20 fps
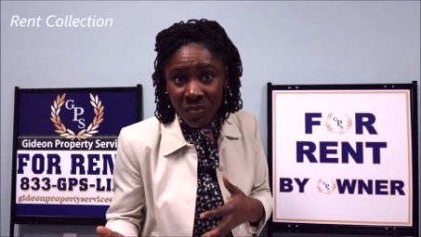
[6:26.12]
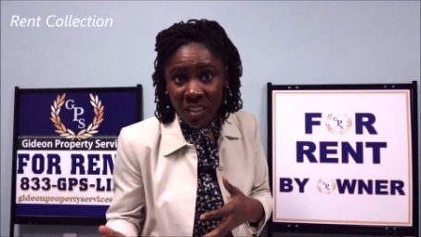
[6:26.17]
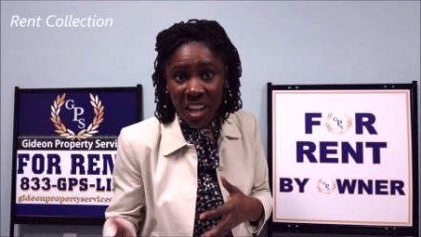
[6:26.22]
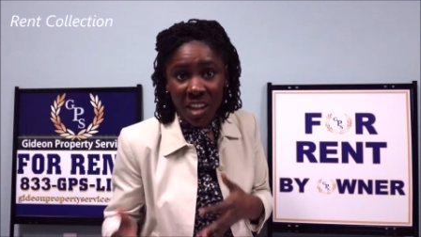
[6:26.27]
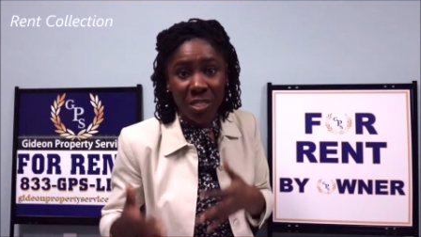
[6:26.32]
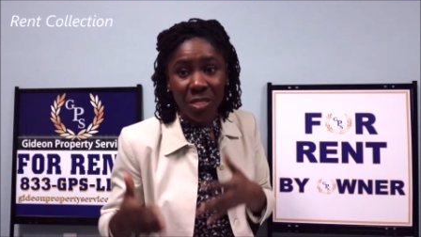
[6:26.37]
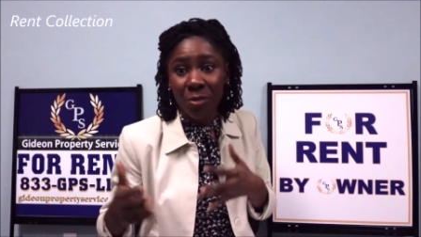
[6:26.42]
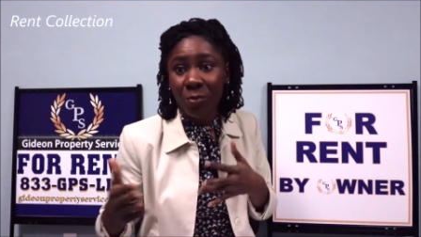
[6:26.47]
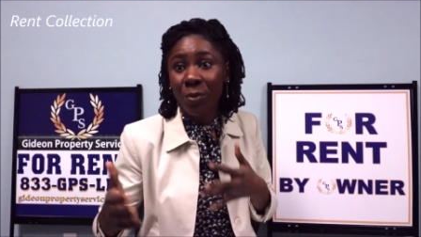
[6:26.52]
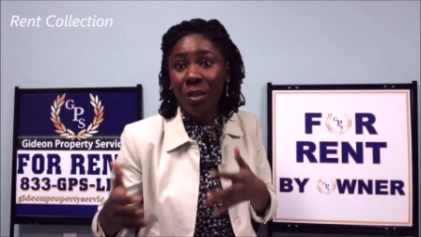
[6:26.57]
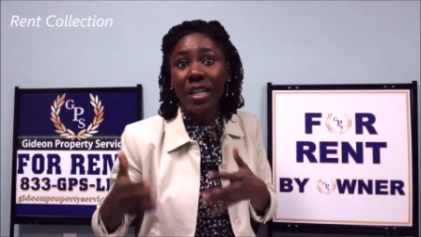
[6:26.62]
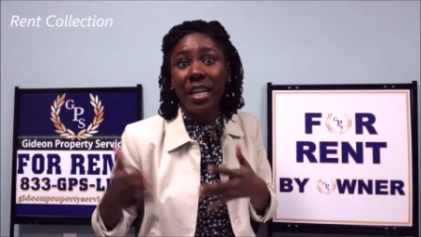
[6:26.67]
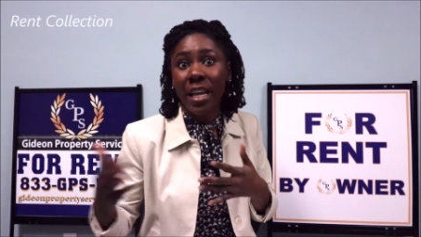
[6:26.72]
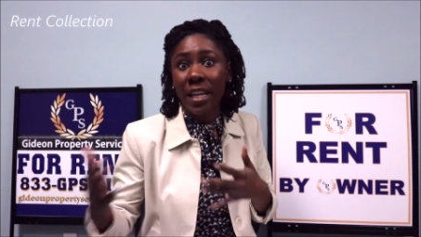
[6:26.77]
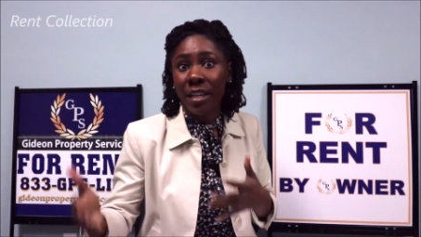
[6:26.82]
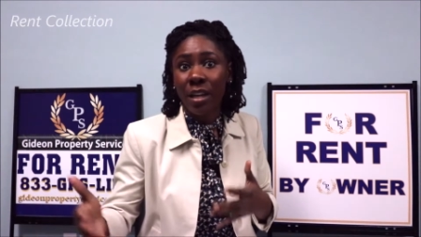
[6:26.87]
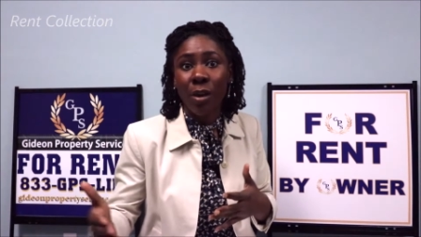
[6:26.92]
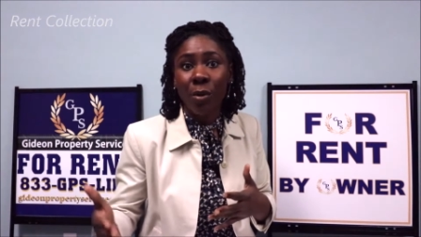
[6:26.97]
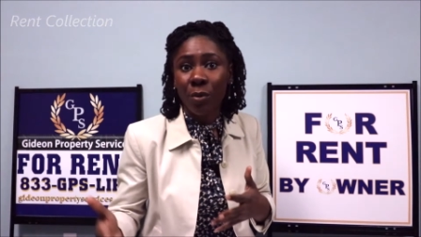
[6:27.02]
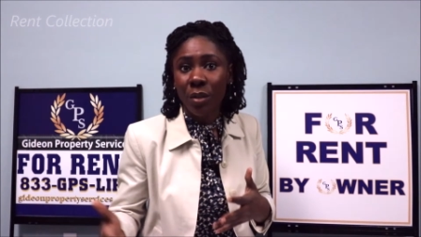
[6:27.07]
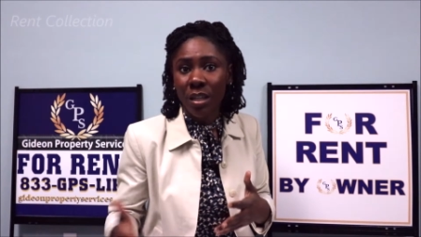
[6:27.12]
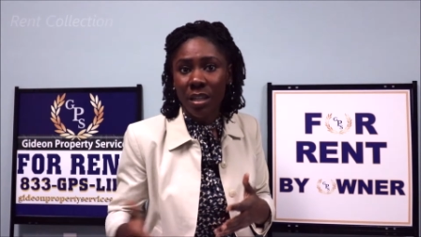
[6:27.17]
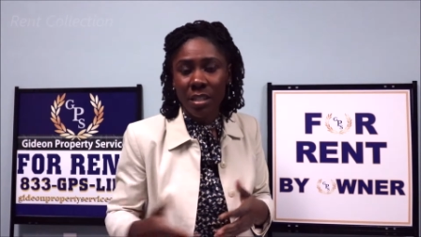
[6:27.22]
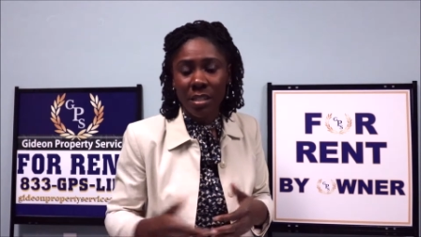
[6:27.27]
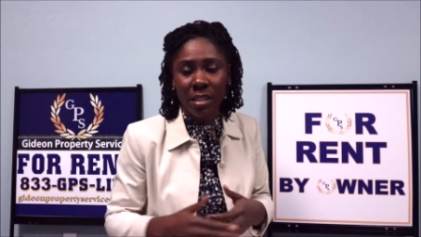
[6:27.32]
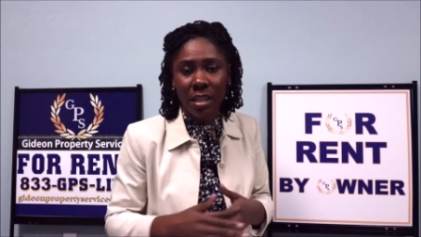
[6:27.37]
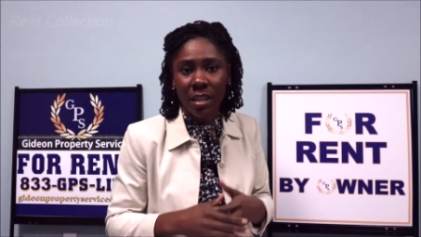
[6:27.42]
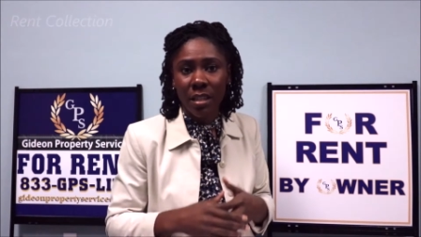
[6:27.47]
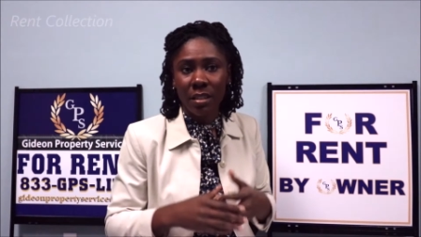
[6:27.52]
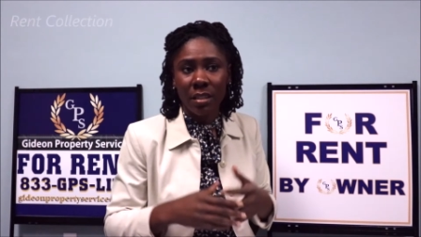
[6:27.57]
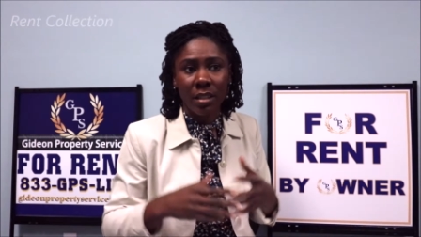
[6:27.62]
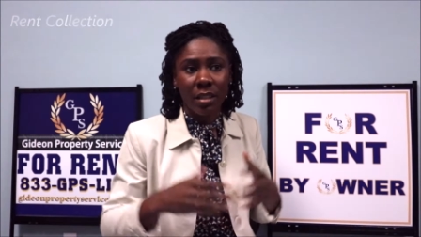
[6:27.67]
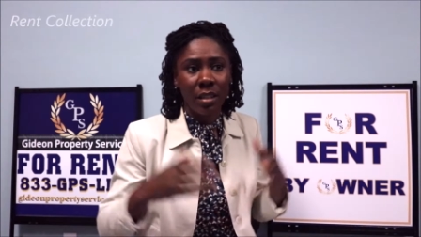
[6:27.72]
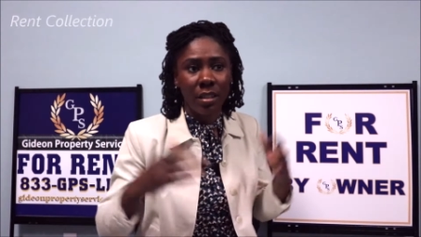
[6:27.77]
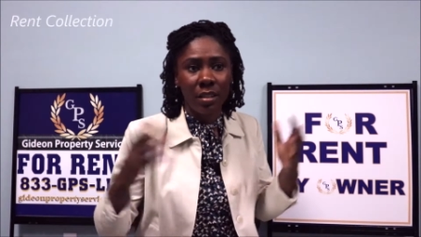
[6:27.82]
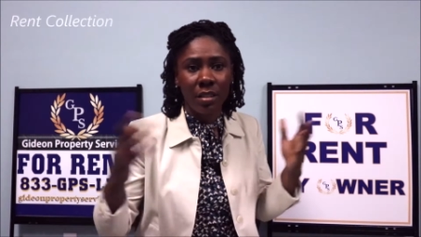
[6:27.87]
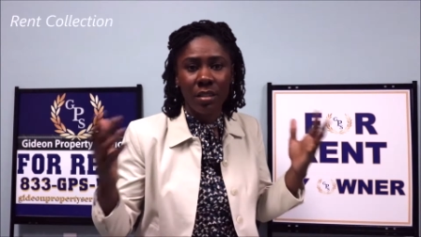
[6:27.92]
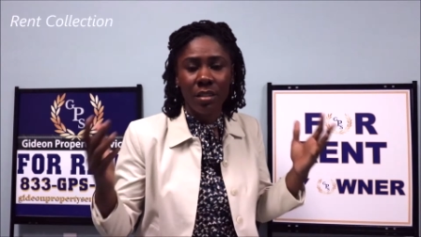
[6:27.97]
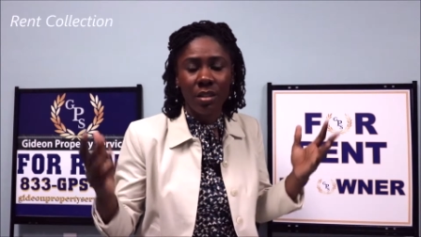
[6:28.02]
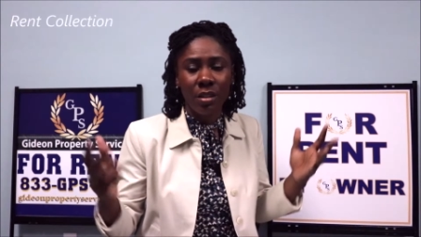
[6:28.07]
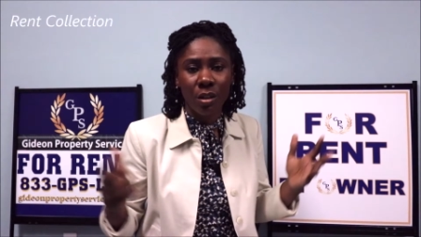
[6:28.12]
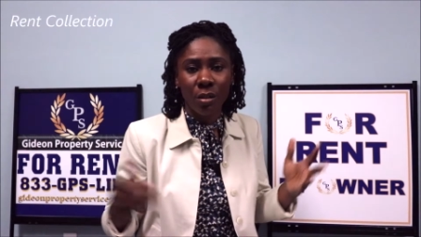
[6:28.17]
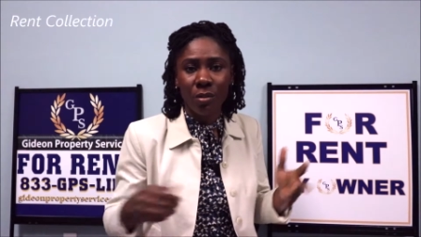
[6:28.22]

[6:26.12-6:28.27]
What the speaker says: a 3-day notice, and